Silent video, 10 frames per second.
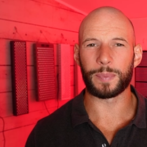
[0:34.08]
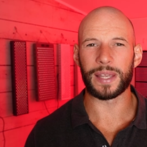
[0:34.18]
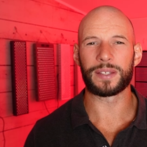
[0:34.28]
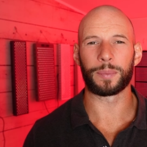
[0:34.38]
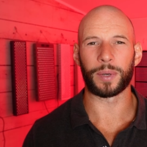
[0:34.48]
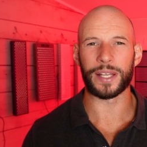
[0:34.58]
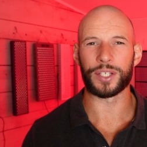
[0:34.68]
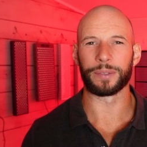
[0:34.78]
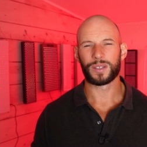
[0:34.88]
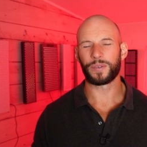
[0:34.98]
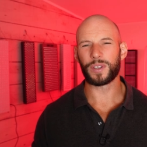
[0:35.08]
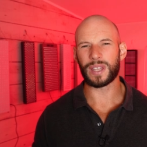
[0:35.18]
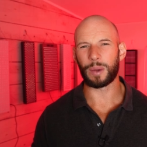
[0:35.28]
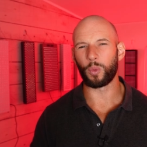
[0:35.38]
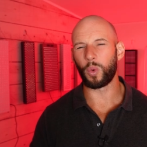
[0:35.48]
may surprise you. So first
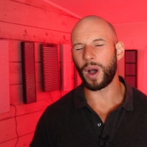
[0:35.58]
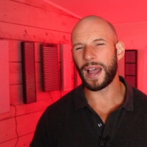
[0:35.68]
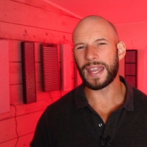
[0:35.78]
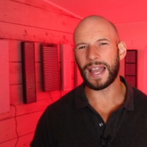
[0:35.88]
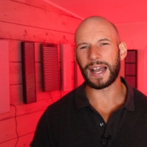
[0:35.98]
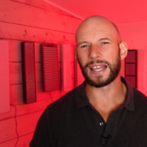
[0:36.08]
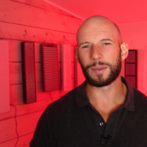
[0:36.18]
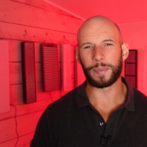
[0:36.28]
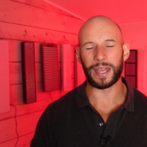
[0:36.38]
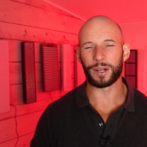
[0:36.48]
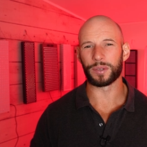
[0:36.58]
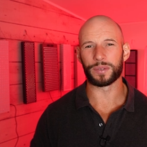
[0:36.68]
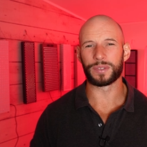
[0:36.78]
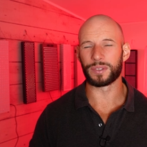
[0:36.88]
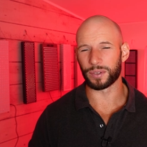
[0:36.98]
up, why are the
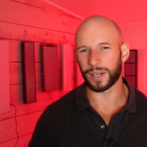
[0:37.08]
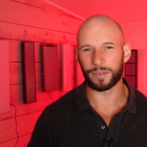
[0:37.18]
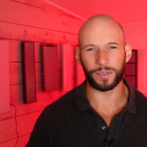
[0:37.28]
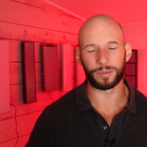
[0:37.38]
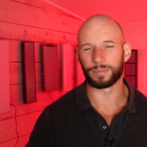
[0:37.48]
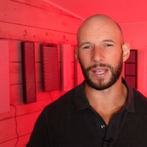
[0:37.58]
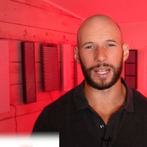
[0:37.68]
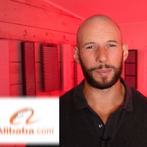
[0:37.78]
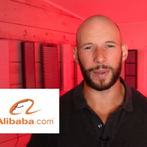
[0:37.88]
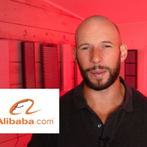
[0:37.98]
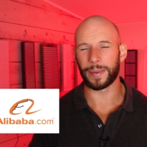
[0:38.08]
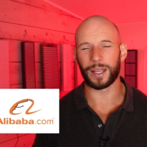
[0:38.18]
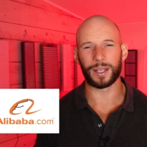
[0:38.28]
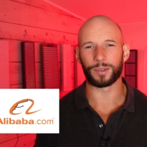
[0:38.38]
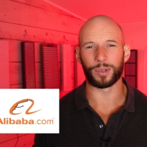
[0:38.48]
panels direct from
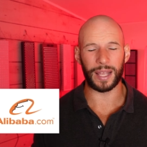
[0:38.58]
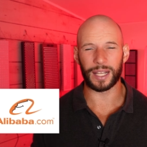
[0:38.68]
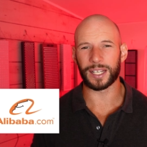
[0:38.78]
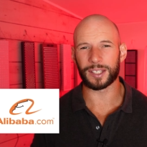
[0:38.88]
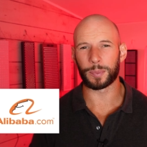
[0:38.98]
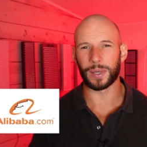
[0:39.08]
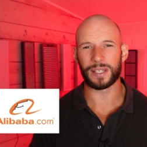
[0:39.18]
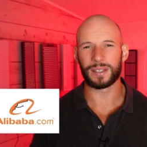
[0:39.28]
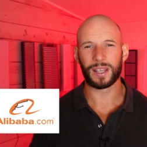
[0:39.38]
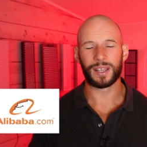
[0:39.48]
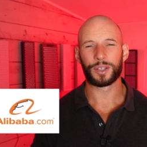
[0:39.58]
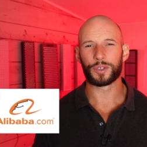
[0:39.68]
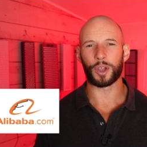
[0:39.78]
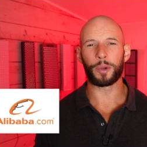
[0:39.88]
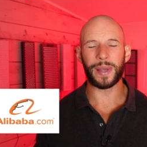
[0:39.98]
Alibaba or AliExpress
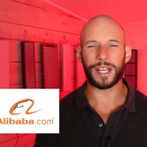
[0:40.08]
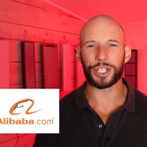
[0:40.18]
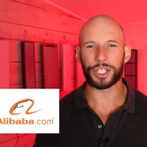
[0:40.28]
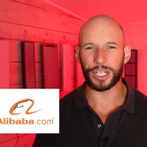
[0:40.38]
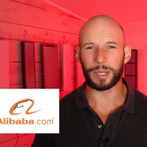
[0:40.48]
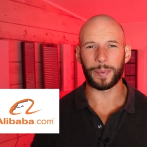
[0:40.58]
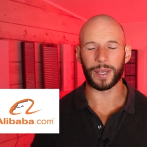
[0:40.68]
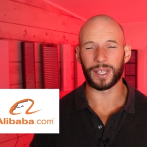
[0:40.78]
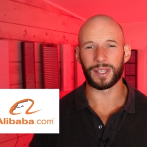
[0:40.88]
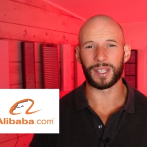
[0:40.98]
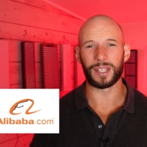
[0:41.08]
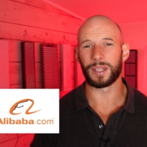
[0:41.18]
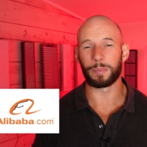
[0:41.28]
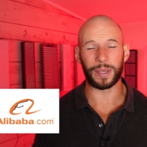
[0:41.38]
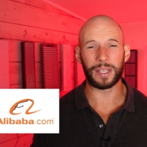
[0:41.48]
so much cheaper than
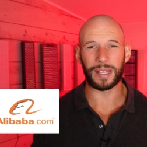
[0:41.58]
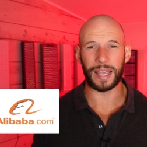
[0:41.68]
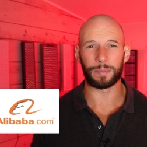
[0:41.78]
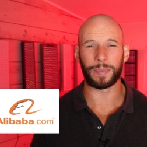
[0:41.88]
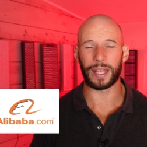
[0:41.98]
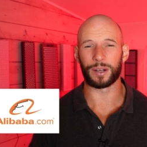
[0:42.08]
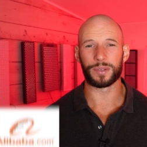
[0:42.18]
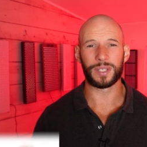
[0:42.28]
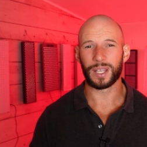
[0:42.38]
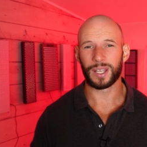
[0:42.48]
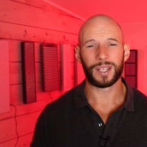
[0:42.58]
the big name panels